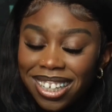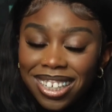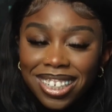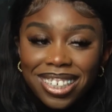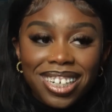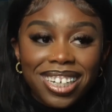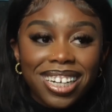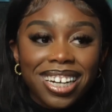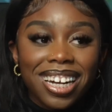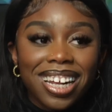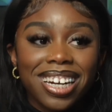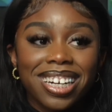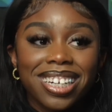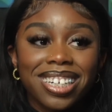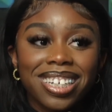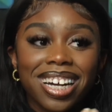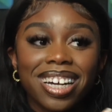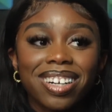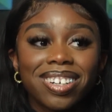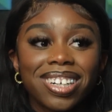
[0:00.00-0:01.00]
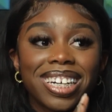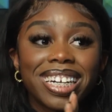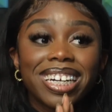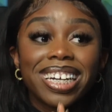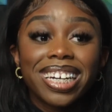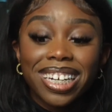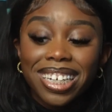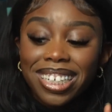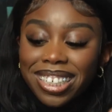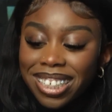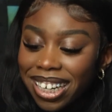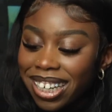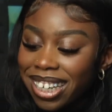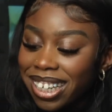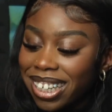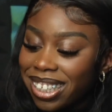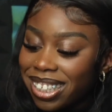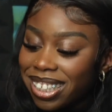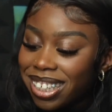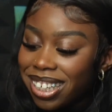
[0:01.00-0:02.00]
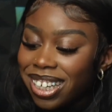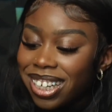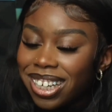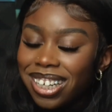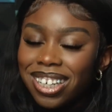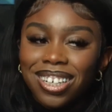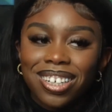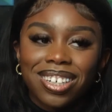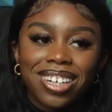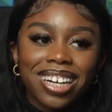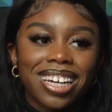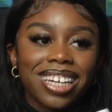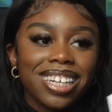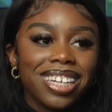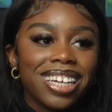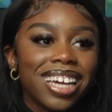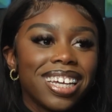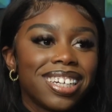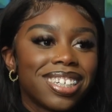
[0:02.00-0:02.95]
So you let it dry for 10 seconds. Mm. Oh, right, you get